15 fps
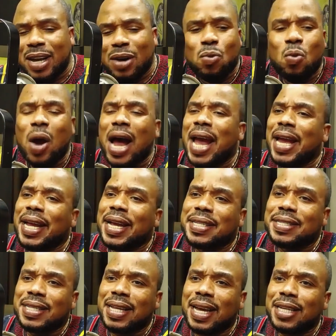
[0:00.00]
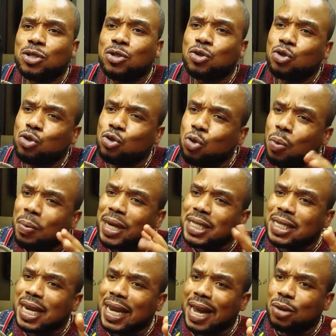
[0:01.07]
Why is there so
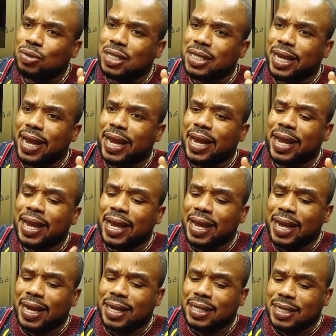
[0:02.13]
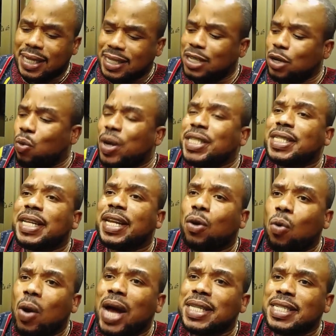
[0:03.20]
much clout? Say, just questioning
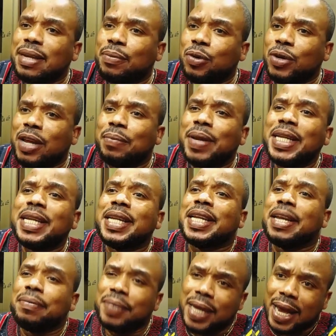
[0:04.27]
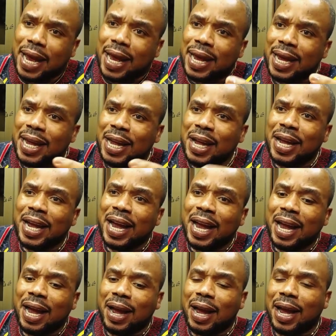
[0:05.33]
Kwasem no yebedi ni debia.
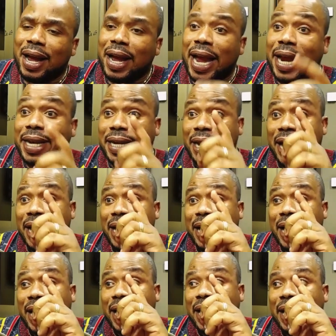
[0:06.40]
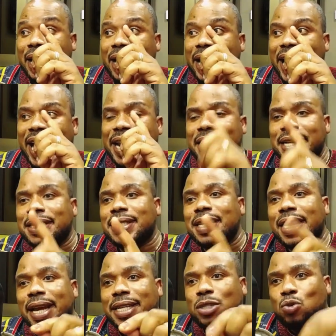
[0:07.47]
And
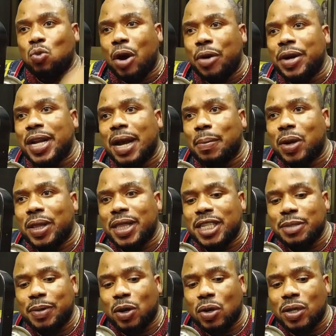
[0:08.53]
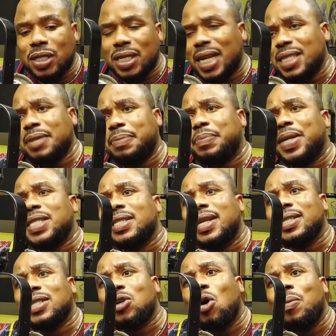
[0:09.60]
NDC is worried about this because yate
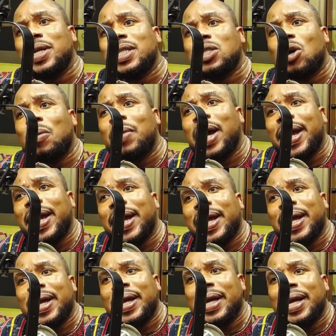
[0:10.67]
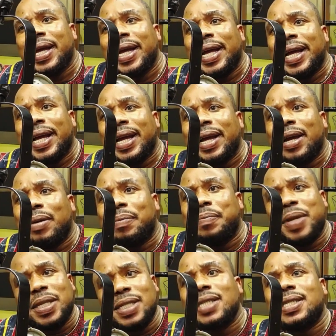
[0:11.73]
president comment on my.
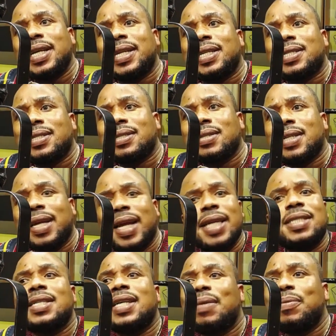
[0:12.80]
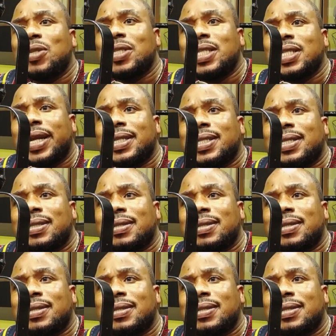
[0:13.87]
President said it. Katie Hammond said it.